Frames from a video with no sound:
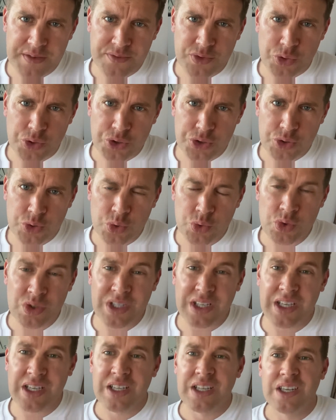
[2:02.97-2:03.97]

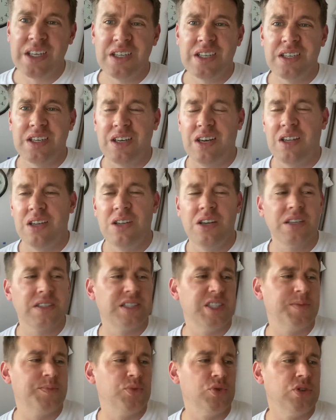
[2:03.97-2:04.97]
Fortuna. I like
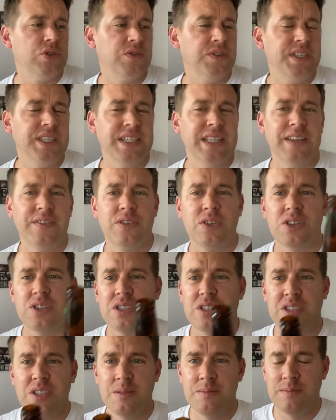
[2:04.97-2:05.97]
this brewery. They've got
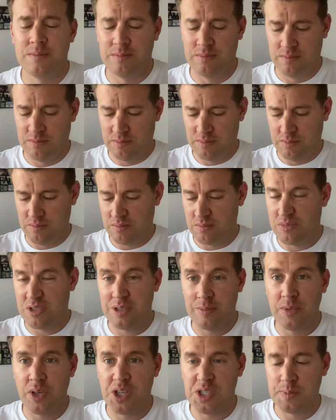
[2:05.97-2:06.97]
some
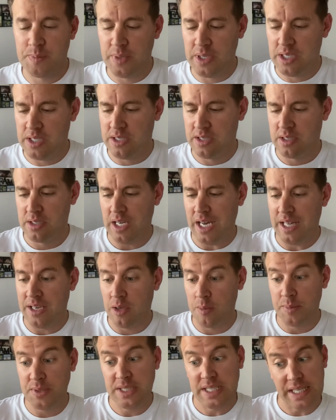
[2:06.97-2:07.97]
nice beers, and I
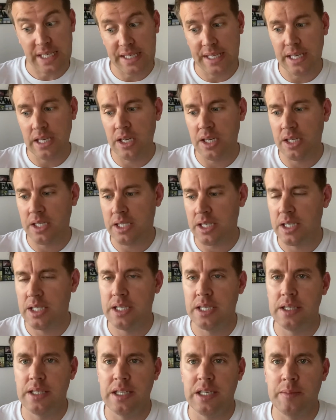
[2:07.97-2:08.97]
particularly like
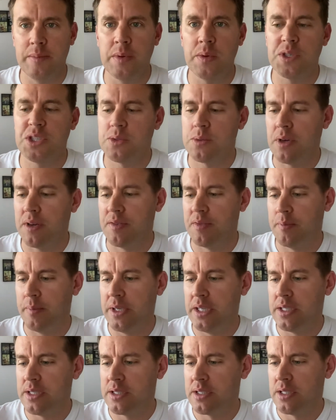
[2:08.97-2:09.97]
the Miłosław
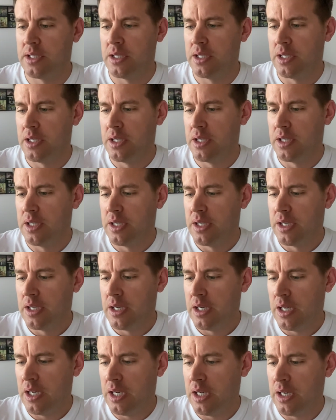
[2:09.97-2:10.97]
beers.
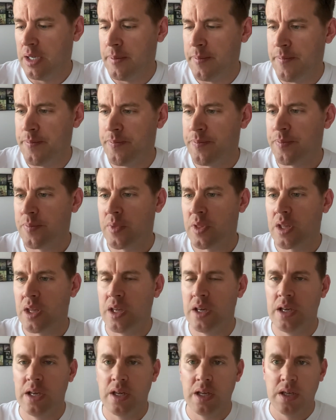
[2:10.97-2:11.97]
I've
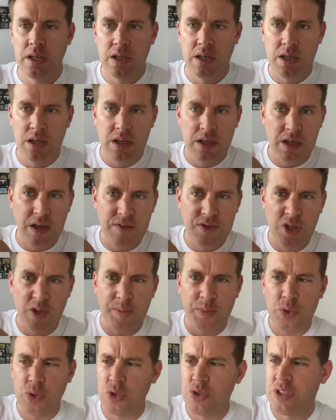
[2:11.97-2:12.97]
not
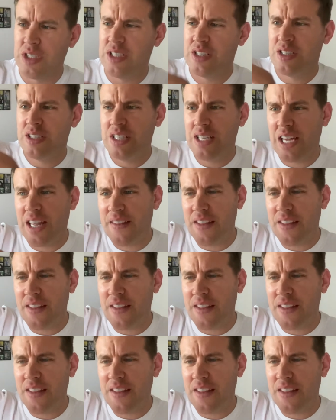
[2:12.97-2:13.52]
poured this yet.